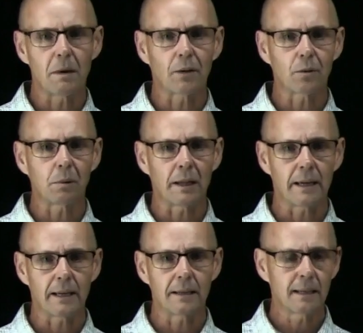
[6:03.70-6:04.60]
about the
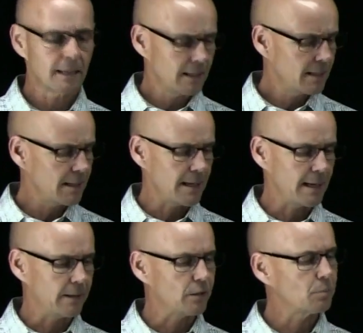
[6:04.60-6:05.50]
plan
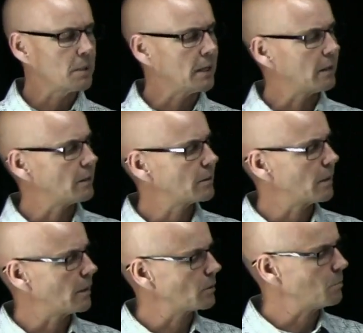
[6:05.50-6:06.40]
and this pin that says,